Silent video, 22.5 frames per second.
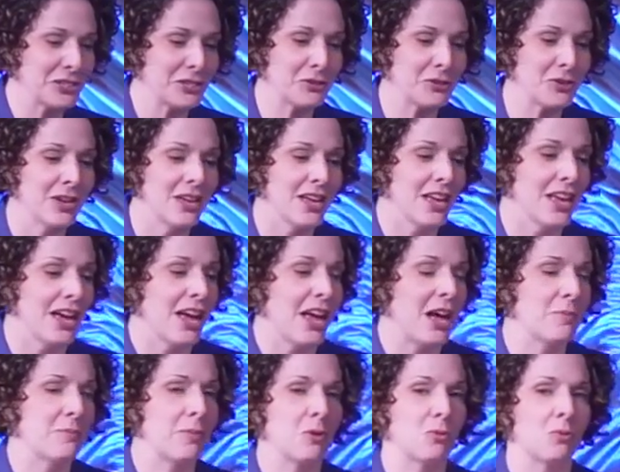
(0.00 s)
too.
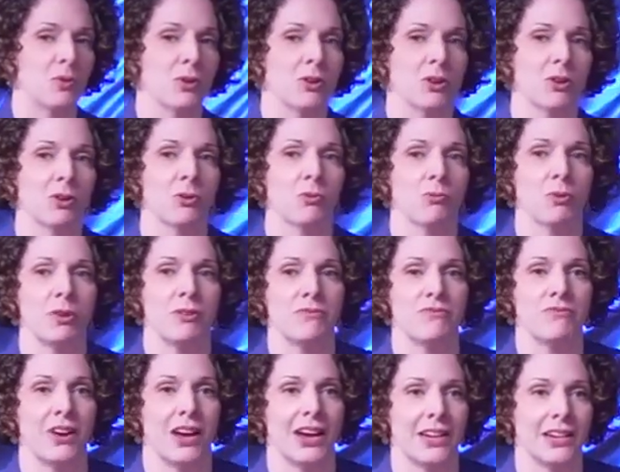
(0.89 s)
Uh, but we're
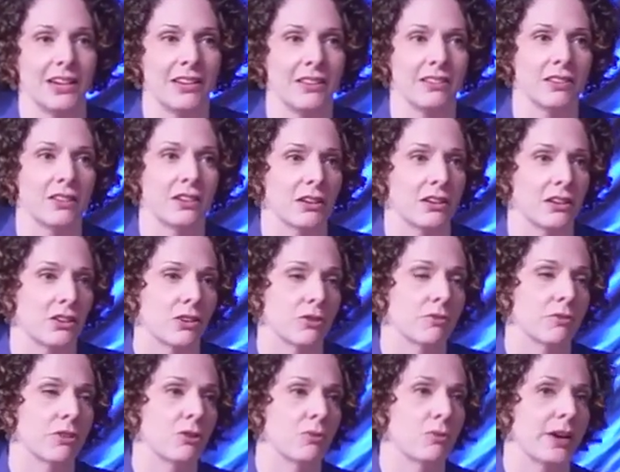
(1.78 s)
refining the
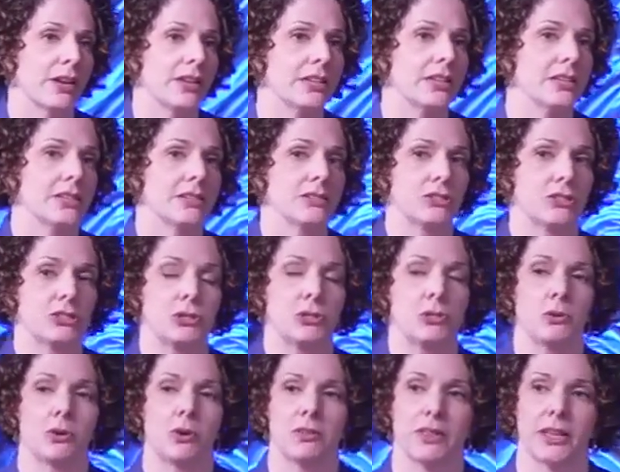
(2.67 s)
career readiness
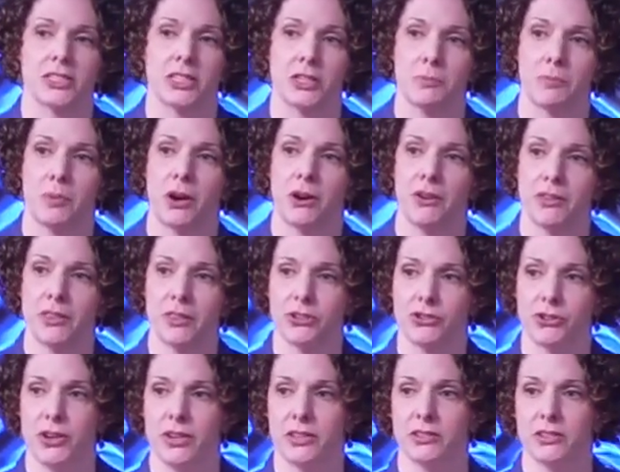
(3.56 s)
tool that's a part of
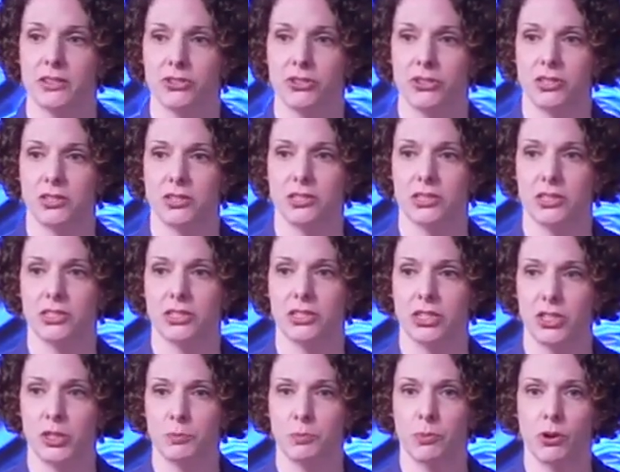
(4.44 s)
the transition
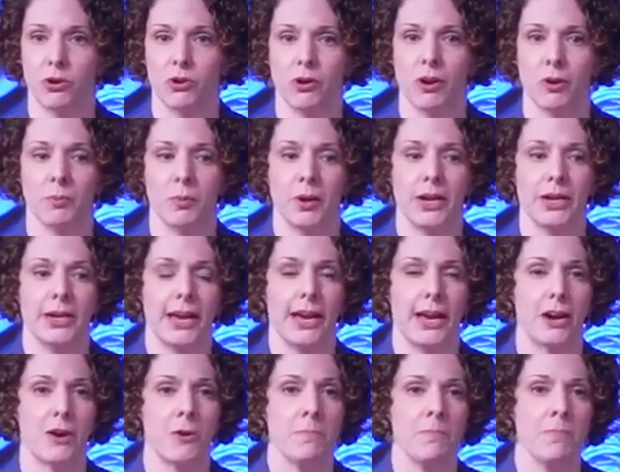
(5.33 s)
assistance program right
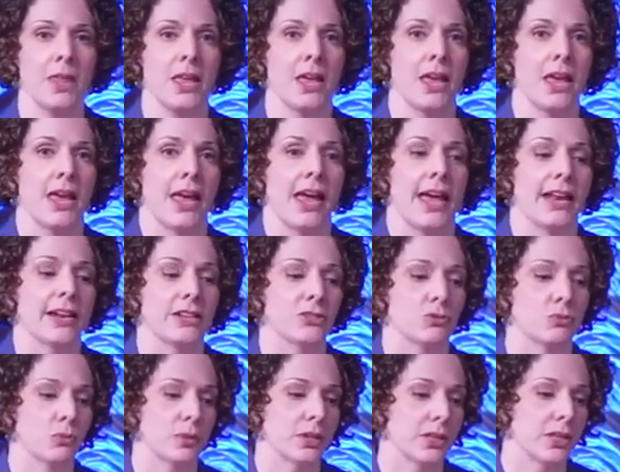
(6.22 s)
now. And
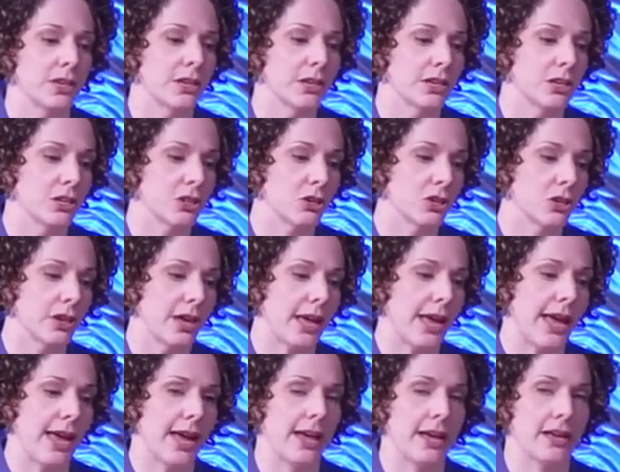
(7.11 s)
it's really going to
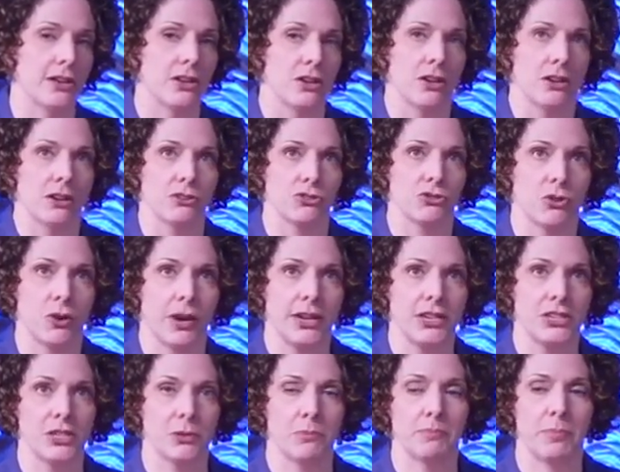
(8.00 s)
look at
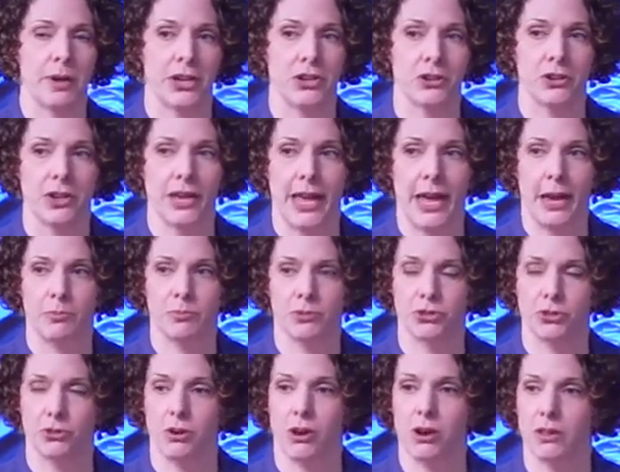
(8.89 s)
trying to better
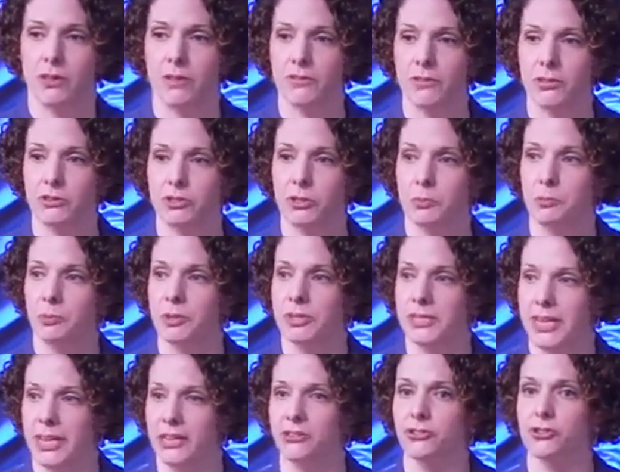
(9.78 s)
capture all of those
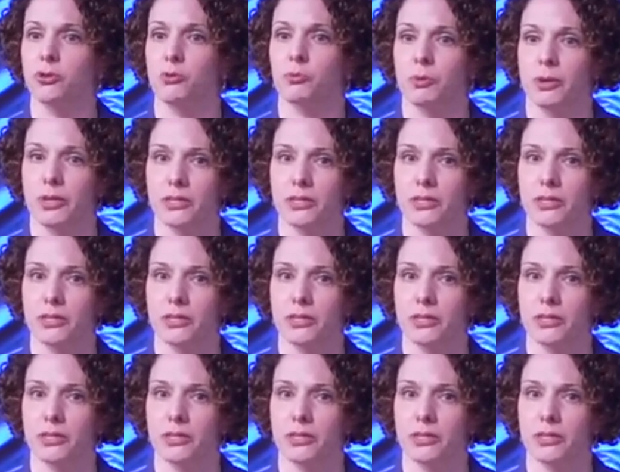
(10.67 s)
potential